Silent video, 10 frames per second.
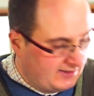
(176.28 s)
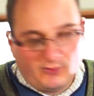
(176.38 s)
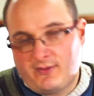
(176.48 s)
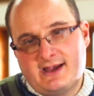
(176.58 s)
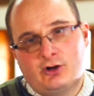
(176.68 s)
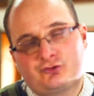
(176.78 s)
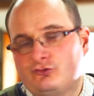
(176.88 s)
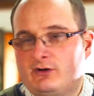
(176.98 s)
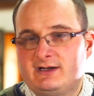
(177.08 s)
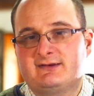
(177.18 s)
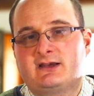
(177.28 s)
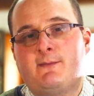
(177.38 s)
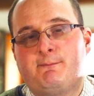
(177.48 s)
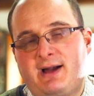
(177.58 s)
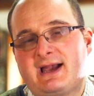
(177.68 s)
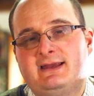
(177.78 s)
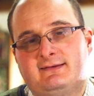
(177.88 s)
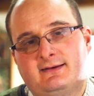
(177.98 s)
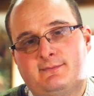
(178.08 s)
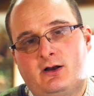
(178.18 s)
They are trying to come back
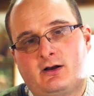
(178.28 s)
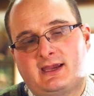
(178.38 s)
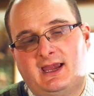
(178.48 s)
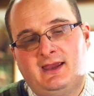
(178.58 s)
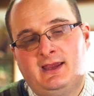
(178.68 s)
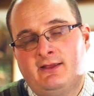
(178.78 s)
into the market.